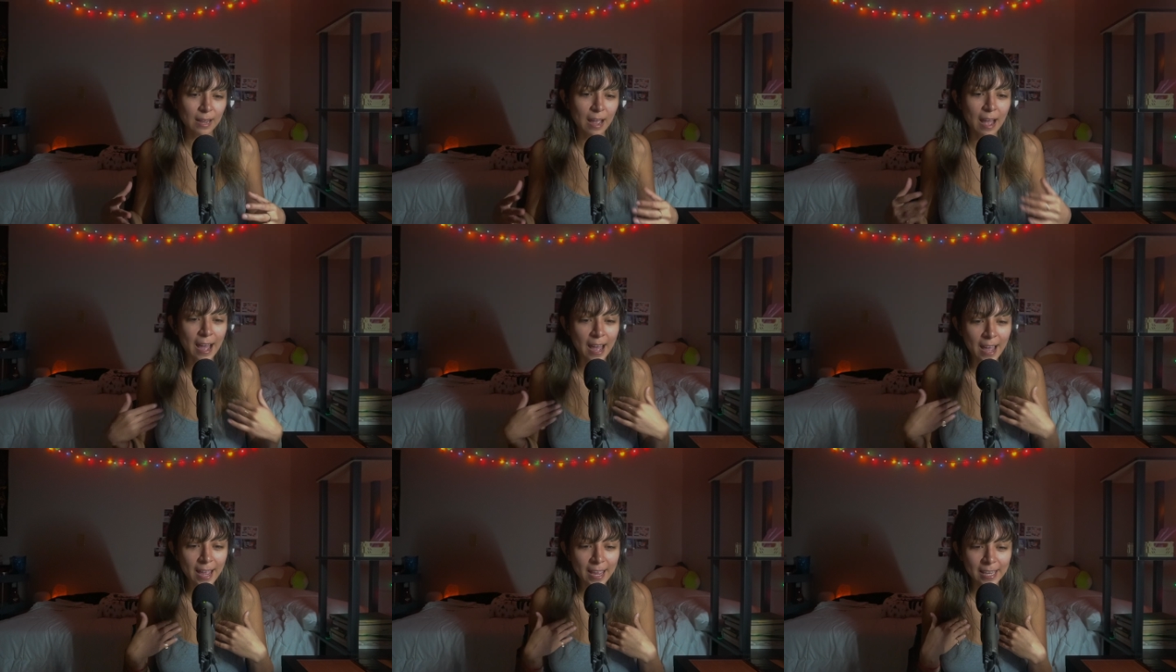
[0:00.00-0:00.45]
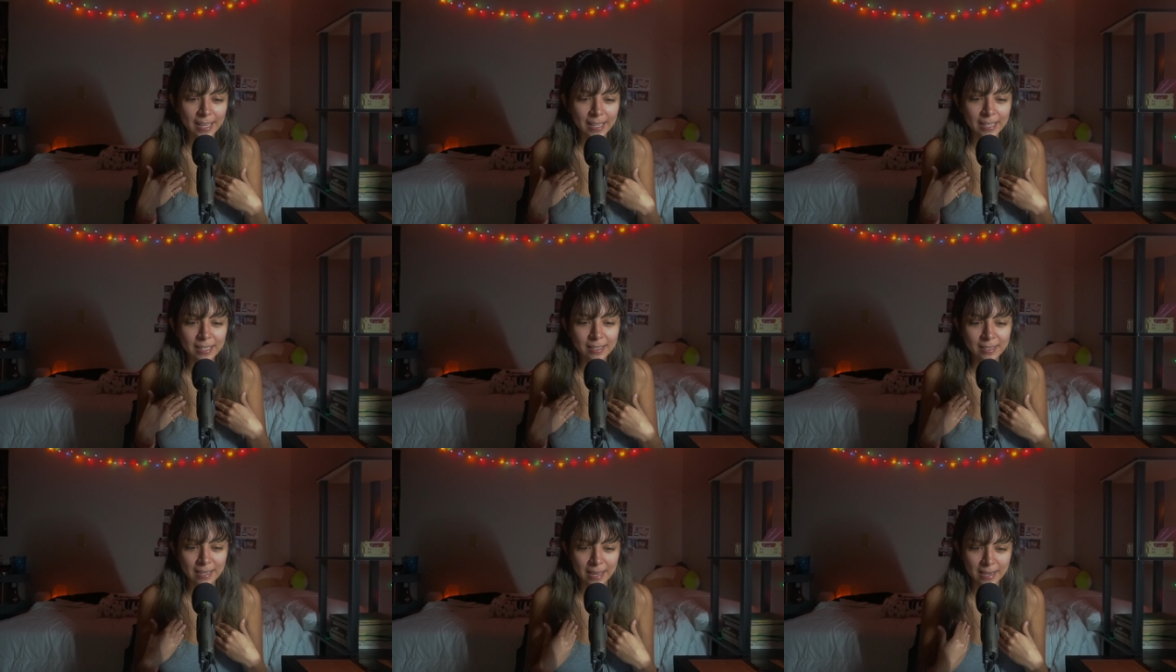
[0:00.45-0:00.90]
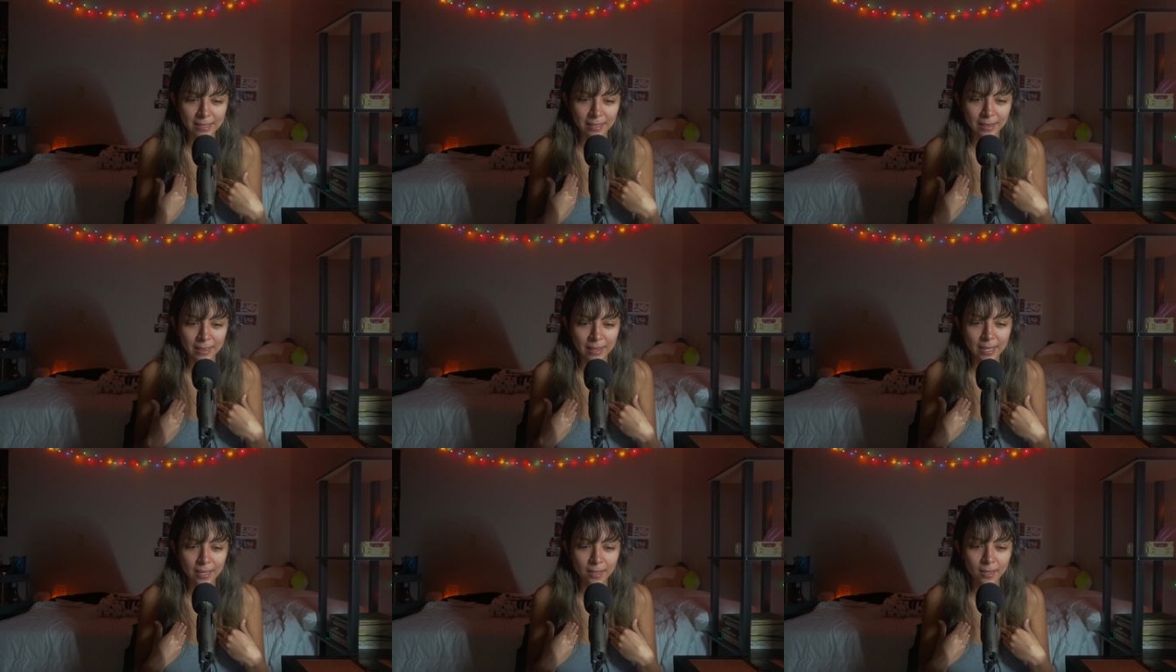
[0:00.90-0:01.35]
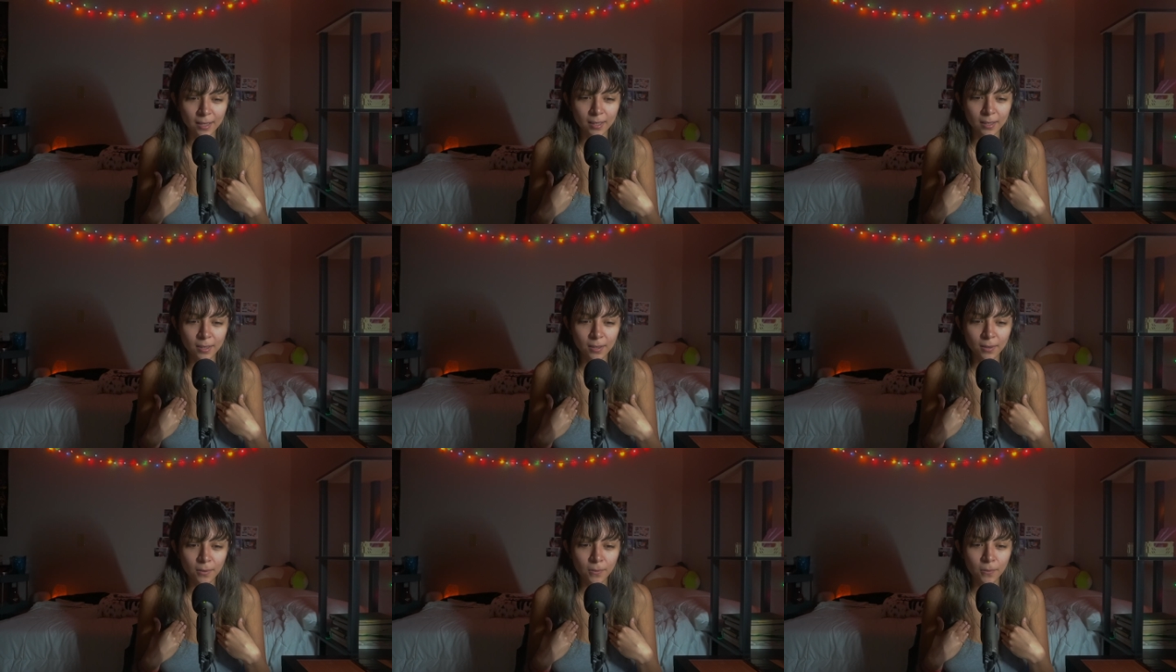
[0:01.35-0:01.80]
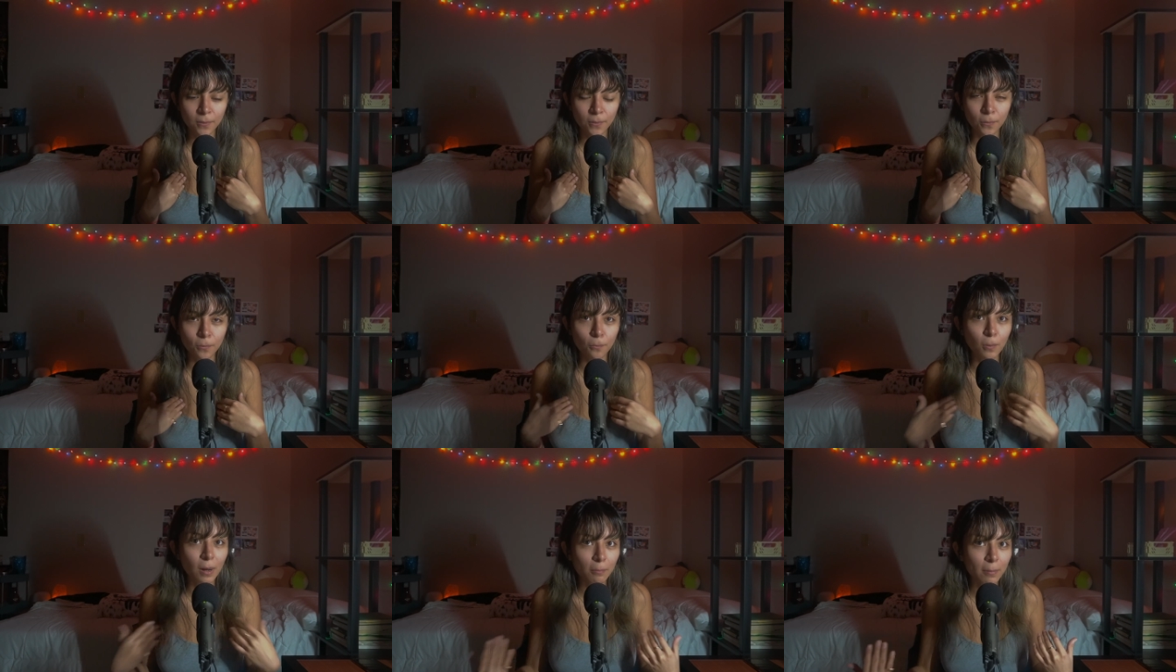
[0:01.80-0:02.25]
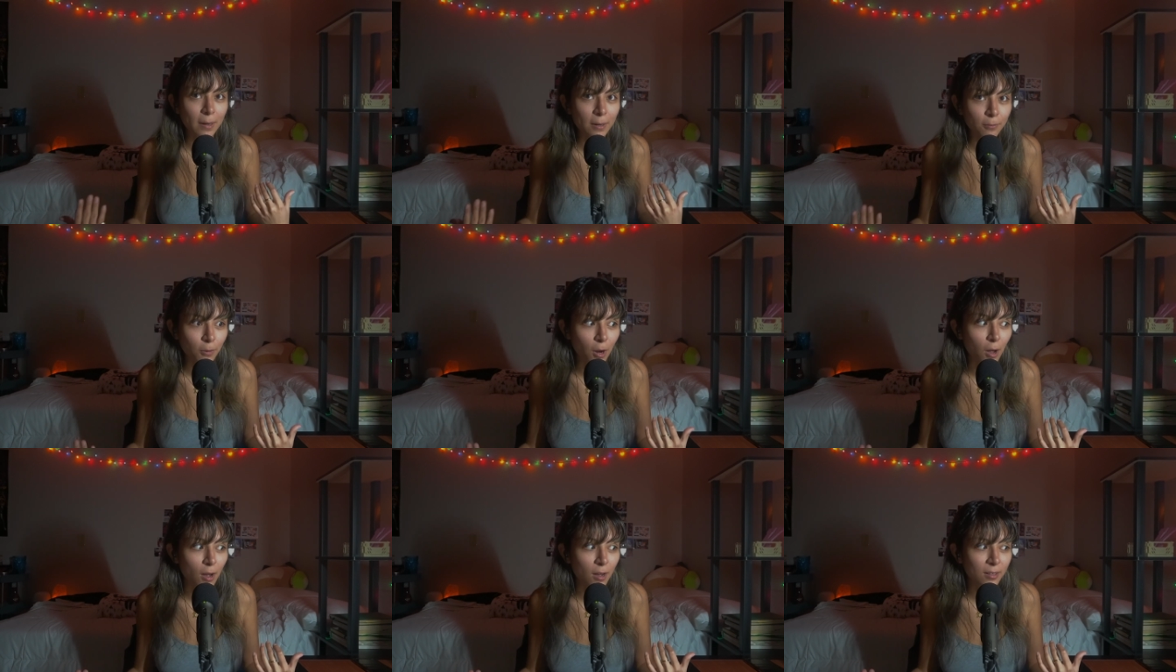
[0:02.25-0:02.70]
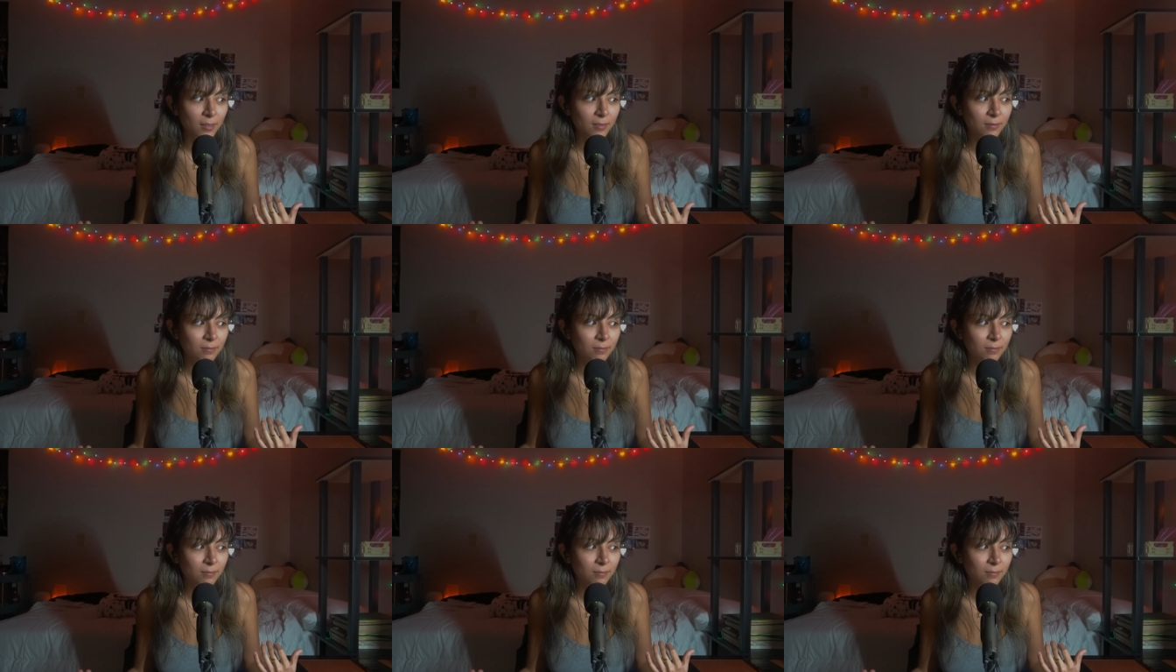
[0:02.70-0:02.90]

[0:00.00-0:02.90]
I tend to think, what went wrong?